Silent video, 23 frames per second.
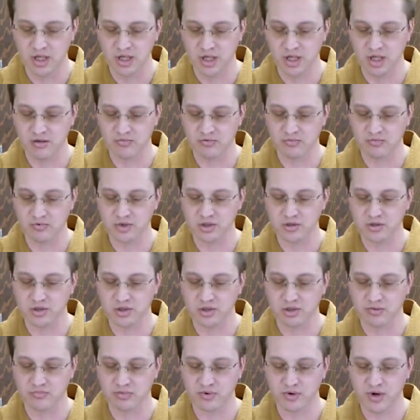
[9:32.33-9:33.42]
even when you
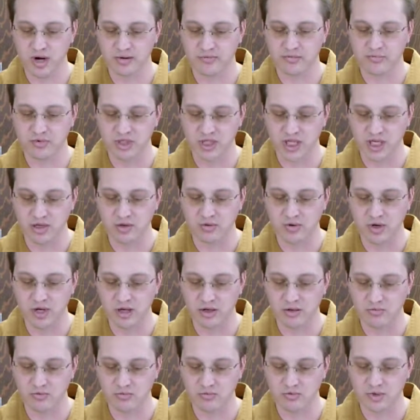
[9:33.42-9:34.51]
could probably get
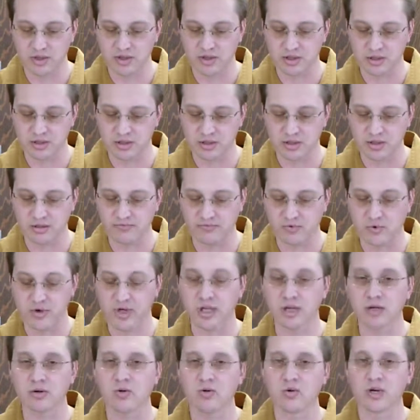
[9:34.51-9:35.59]
away with it,
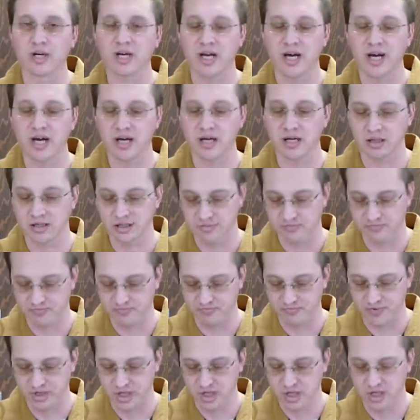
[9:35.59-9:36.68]
avoiding or denying it.
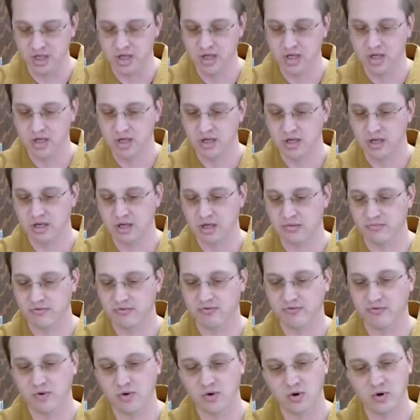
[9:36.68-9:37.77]
Number
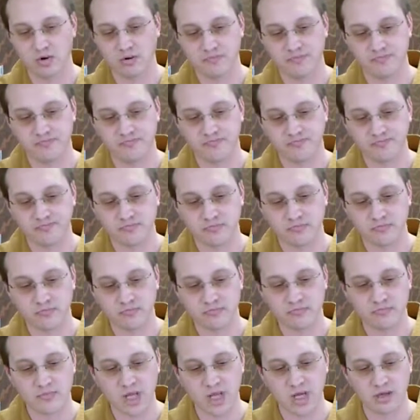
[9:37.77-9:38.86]
4,
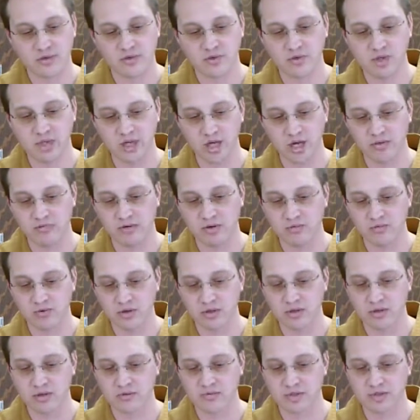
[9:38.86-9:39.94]
treat
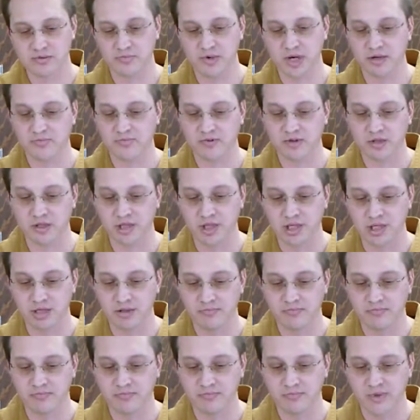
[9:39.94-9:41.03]
everyone respectfully,
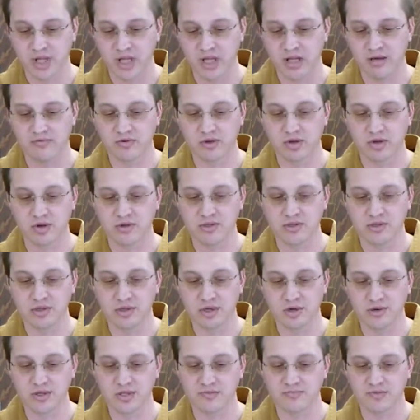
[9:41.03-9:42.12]
even those you
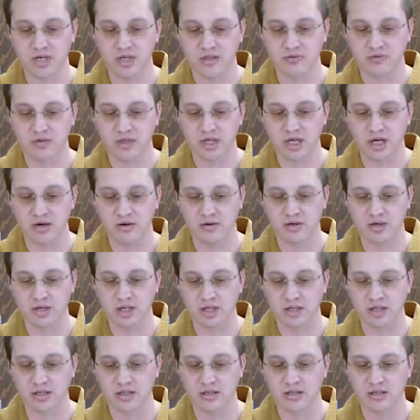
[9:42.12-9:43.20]
don't expect to encounter
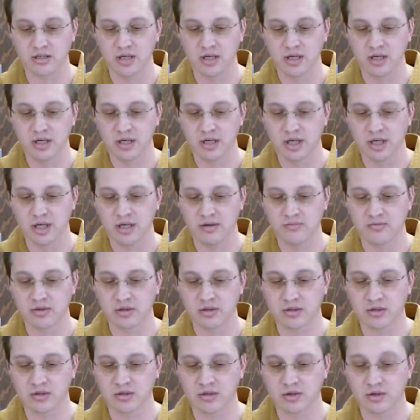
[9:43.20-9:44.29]
again,
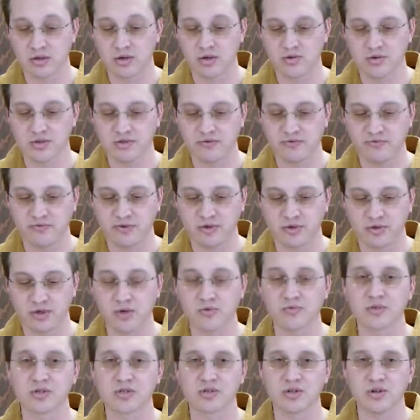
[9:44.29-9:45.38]
even those you feel
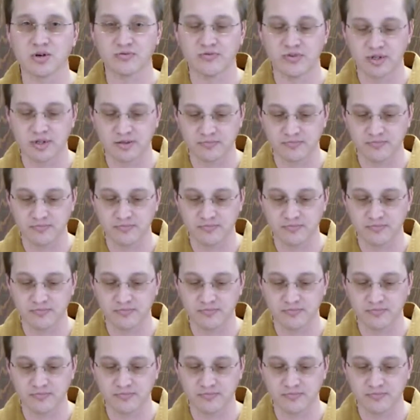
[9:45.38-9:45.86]
don't deserve it,